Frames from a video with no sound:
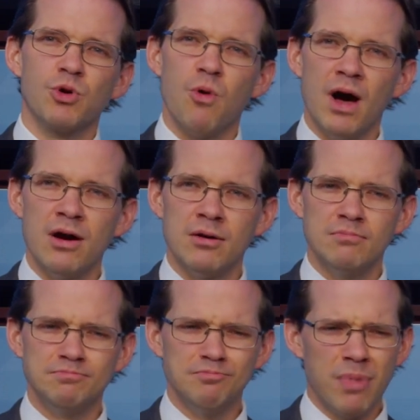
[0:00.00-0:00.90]
would
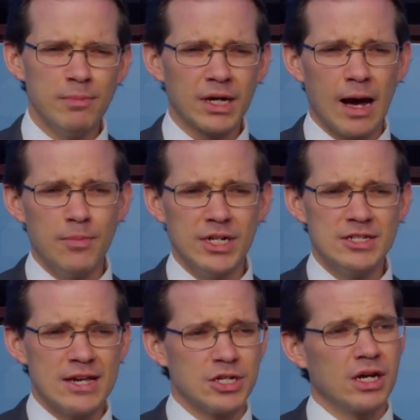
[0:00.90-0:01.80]
require public
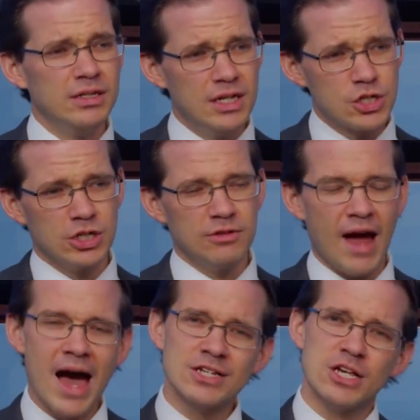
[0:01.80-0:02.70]
companies, as a condition of
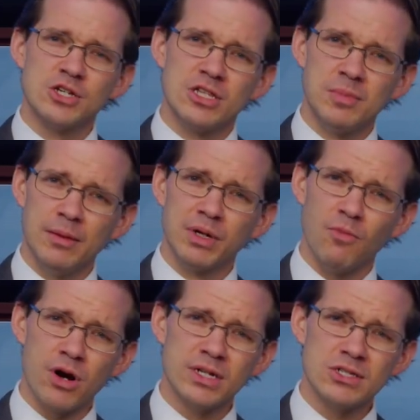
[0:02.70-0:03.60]
accessing the public
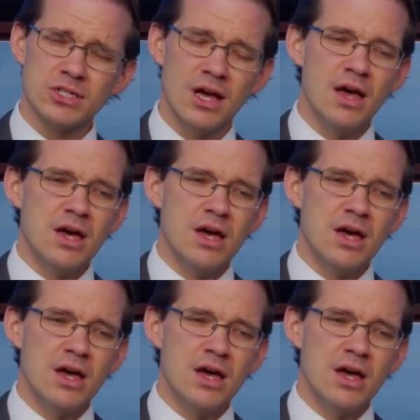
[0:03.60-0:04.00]
markets,